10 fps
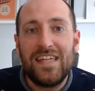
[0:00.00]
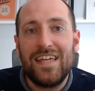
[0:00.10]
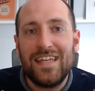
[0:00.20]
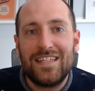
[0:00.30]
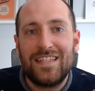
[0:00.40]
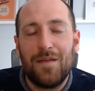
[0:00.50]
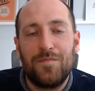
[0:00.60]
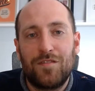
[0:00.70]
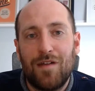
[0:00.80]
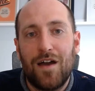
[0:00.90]
key
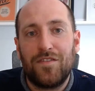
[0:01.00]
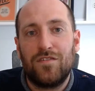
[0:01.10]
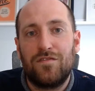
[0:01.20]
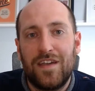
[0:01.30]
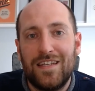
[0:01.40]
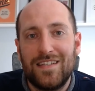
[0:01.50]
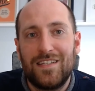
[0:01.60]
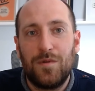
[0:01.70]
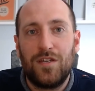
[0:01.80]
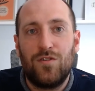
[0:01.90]
steps throughout those phases
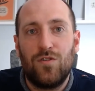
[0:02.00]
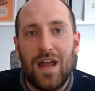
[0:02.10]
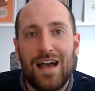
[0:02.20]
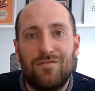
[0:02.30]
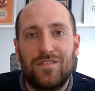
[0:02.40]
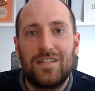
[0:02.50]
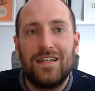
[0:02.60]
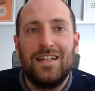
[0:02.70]
that we call out.